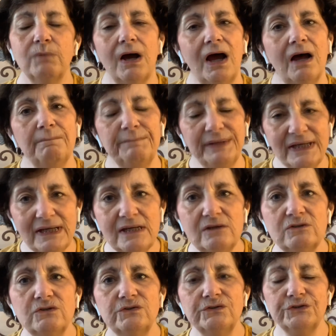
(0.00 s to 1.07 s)

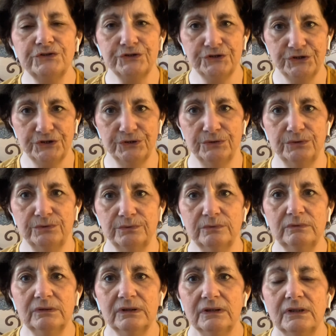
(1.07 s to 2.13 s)
appeals
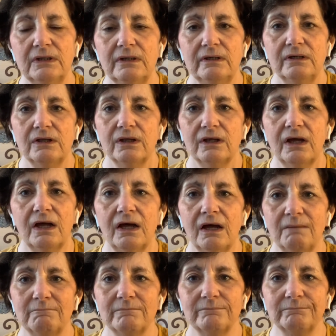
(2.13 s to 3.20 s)
to
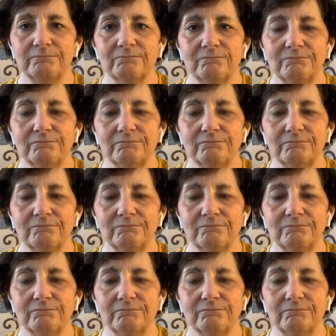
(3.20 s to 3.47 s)
um,